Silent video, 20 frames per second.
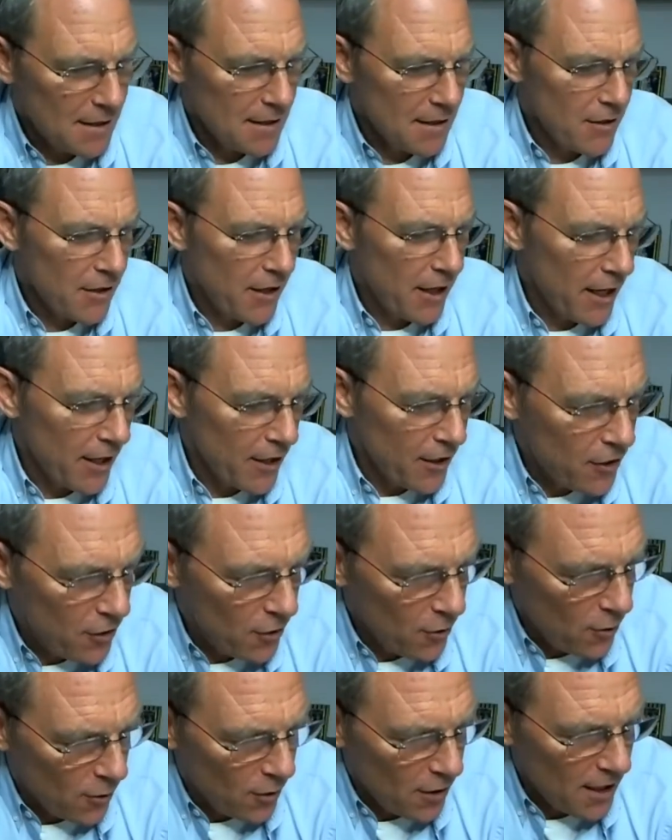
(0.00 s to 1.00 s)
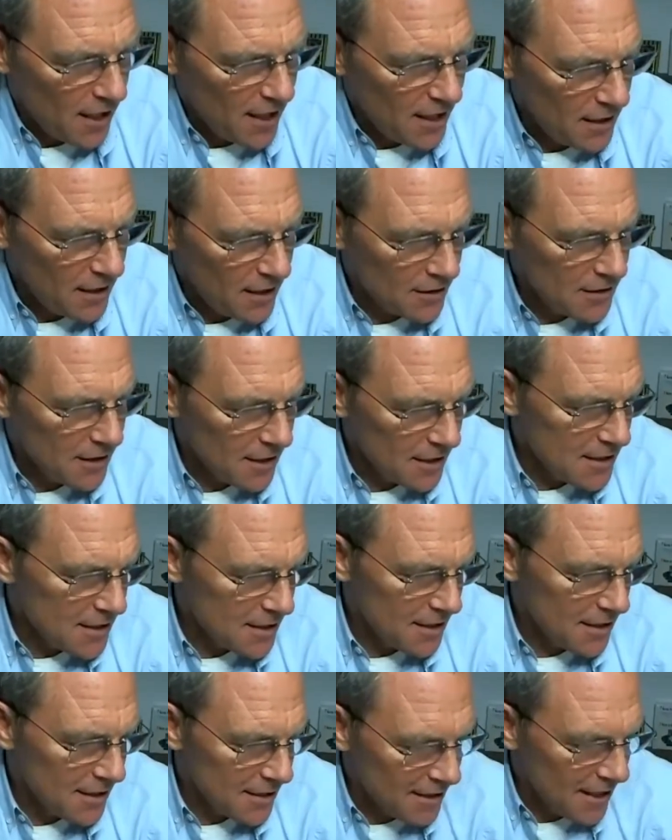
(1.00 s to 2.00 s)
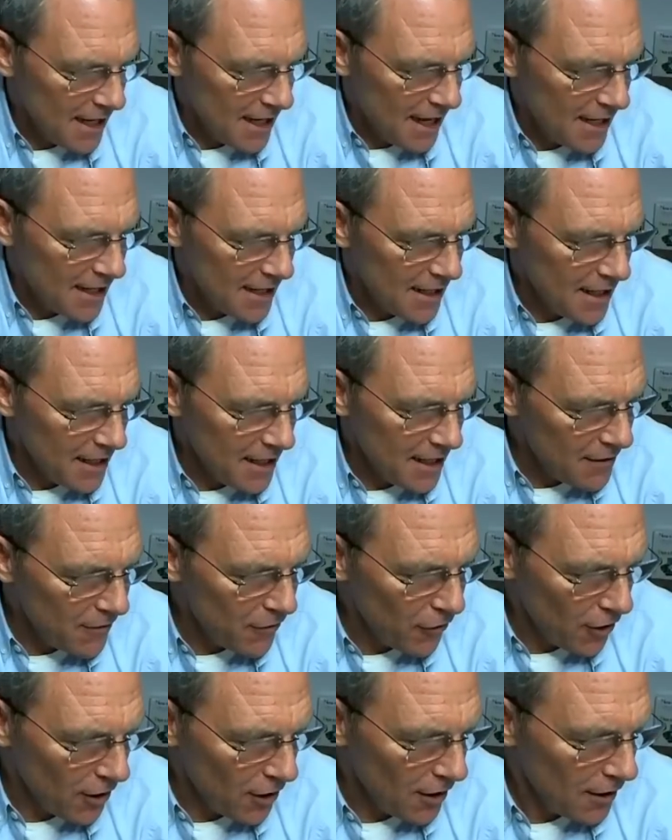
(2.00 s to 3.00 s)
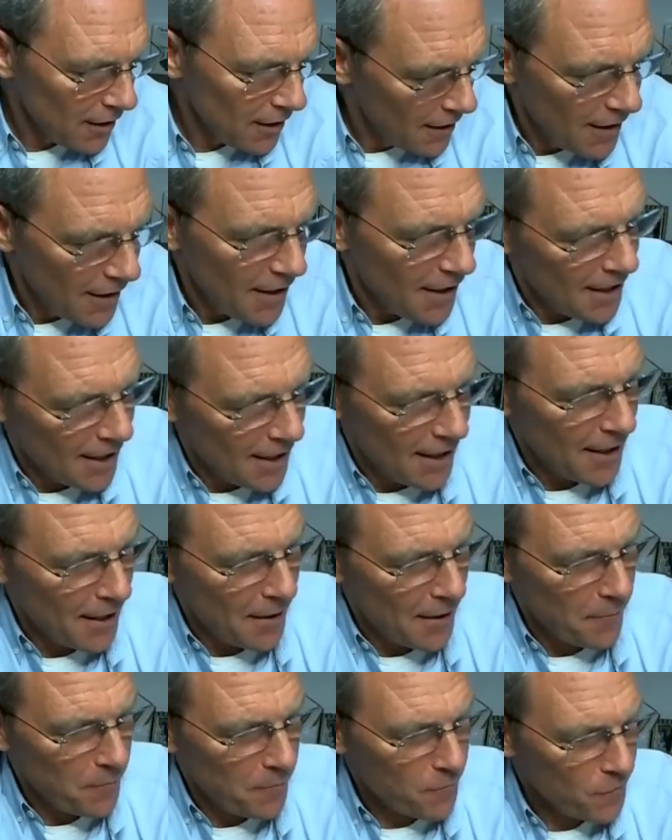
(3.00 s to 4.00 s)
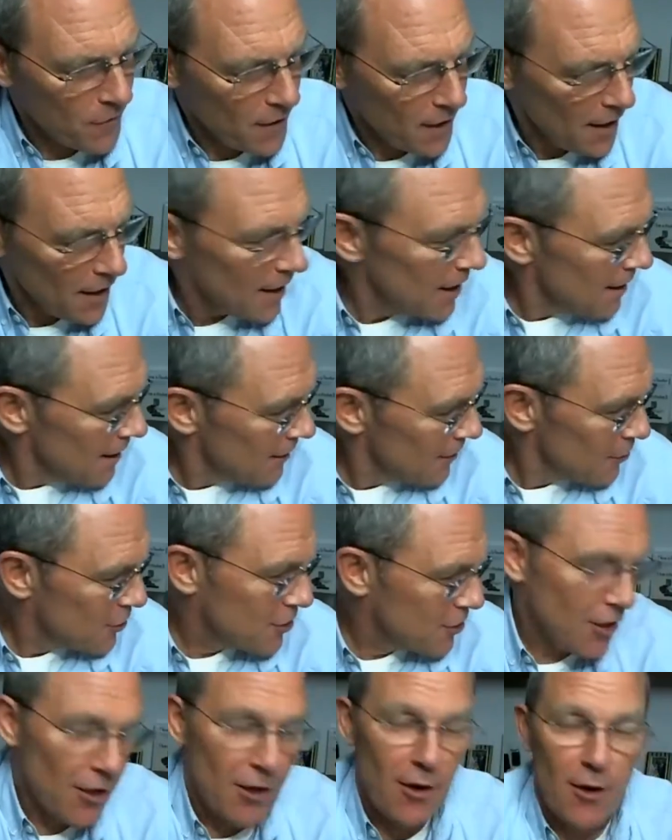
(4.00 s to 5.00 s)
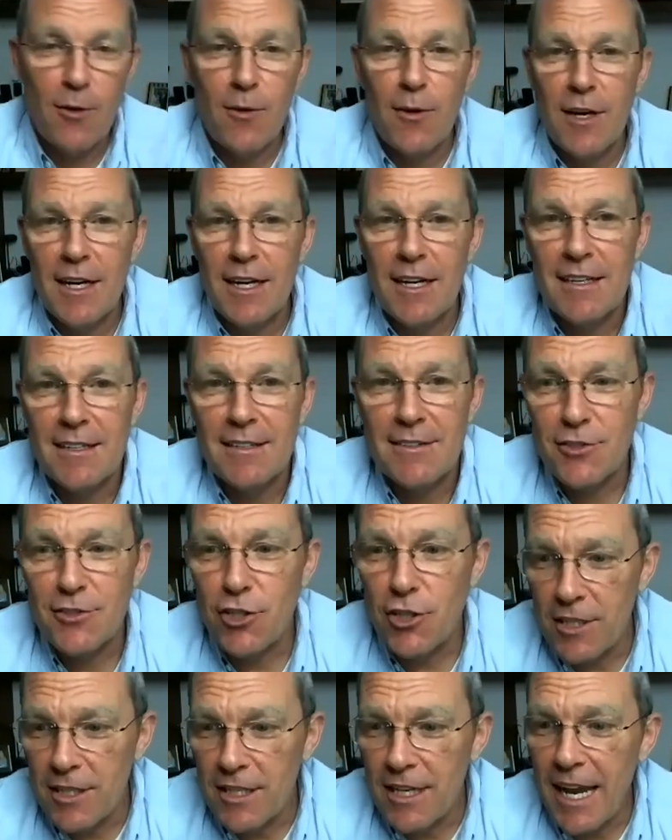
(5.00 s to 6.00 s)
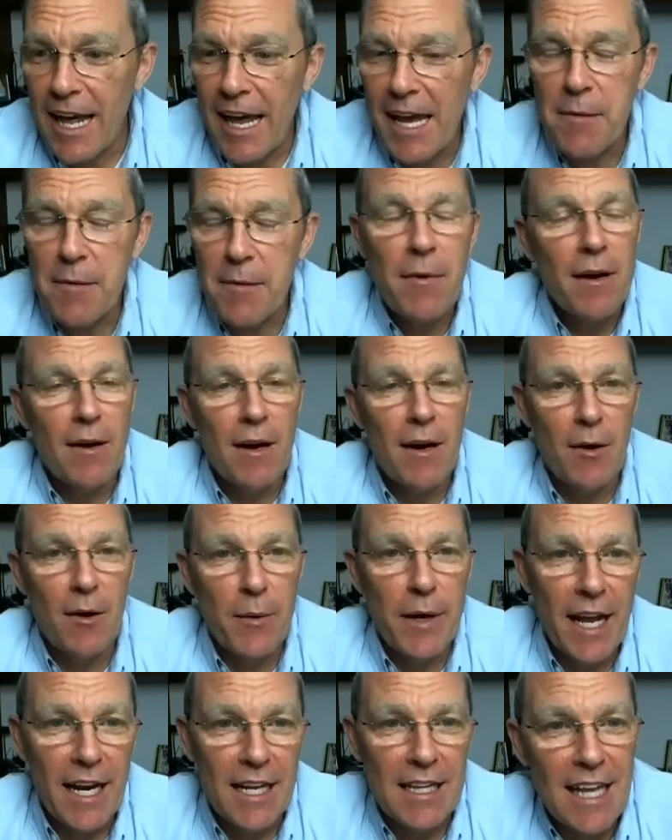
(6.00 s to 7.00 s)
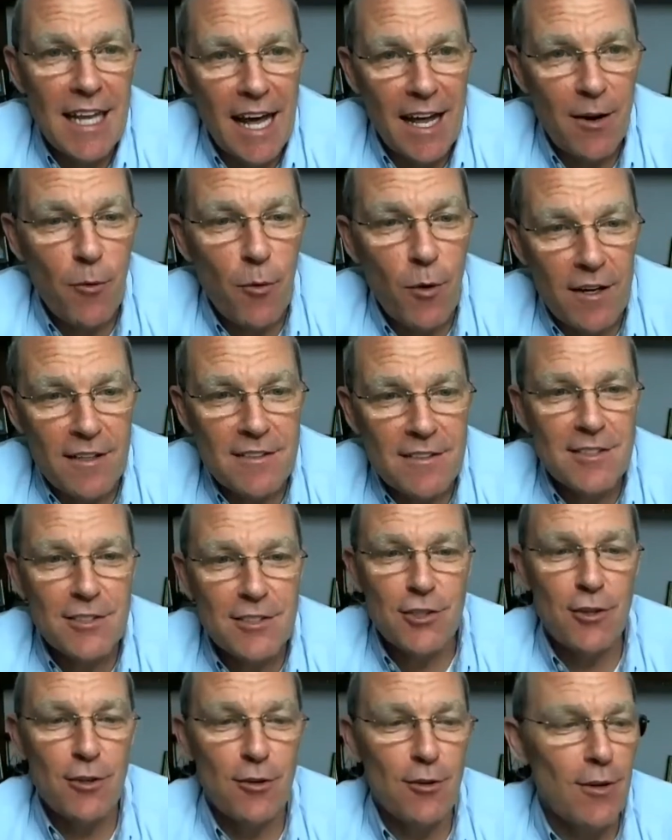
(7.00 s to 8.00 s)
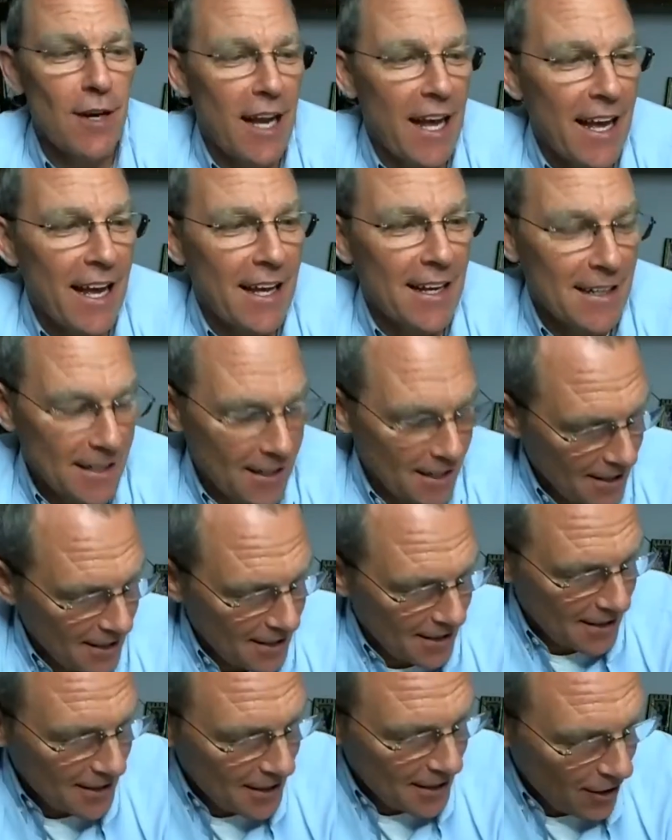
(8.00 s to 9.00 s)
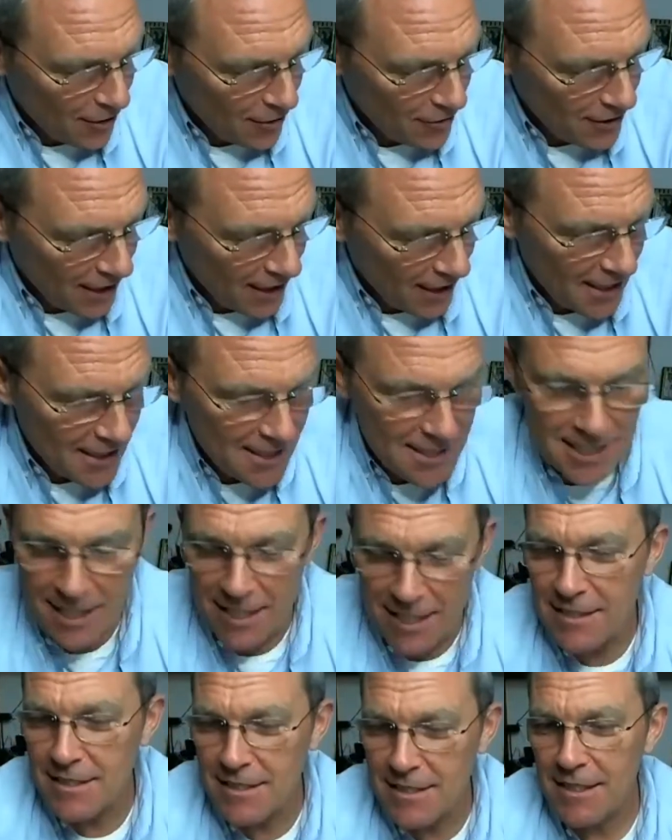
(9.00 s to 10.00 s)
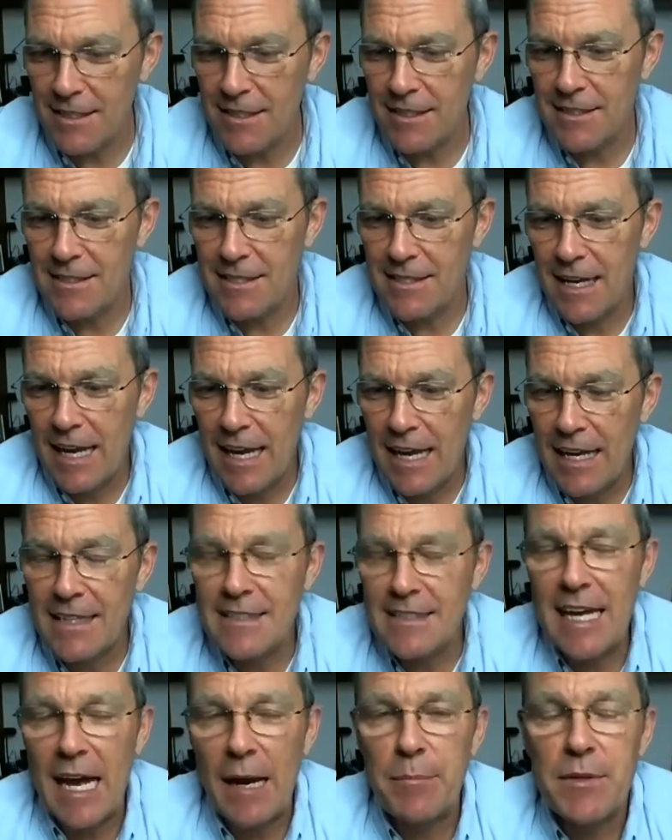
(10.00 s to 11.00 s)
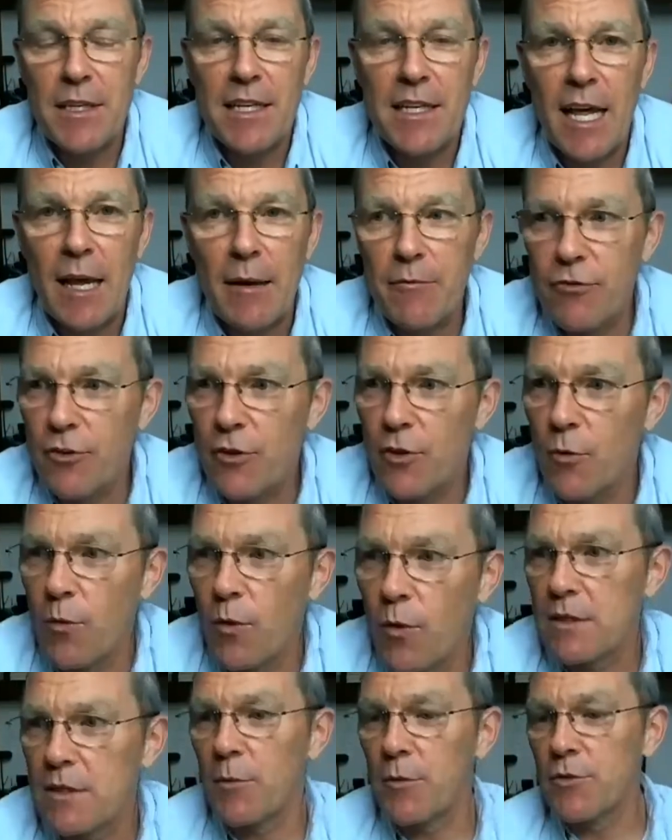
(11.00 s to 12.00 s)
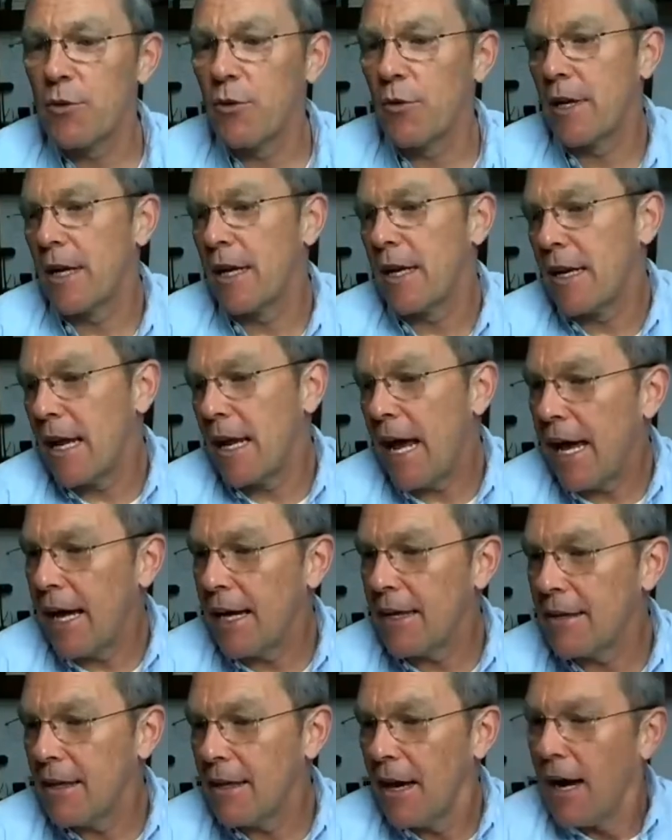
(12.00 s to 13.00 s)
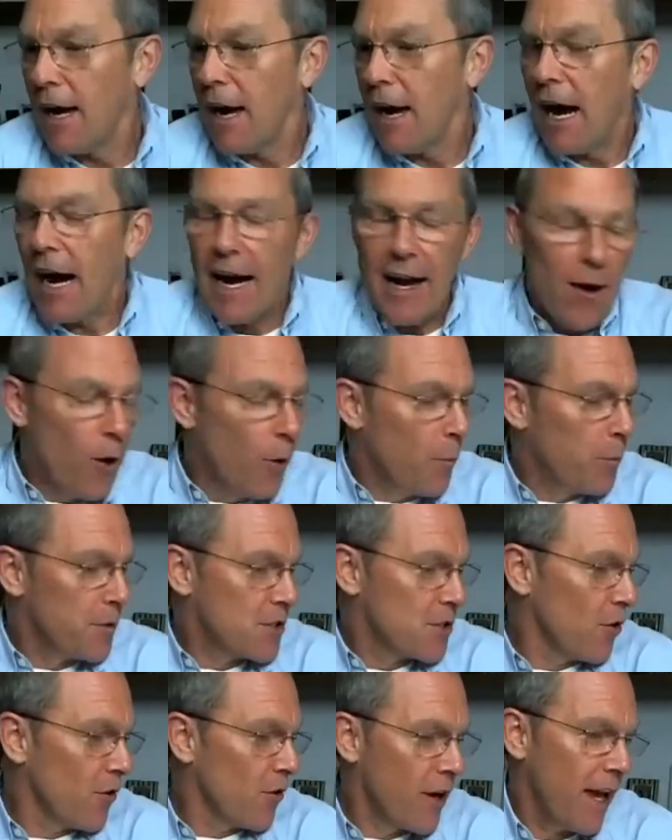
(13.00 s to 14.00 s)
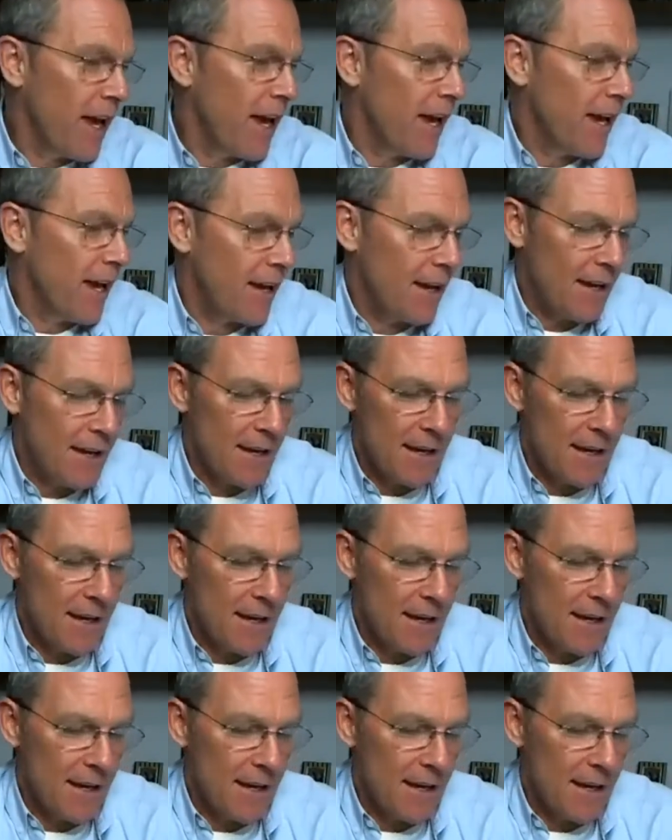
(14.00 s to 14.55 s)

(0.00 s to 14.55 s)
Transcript: Okay, cure illness and evil. So it's a good name. We got a lot of work to do, and you know, like I said, it's aptly named for the work that we're doing, and I hope it's okay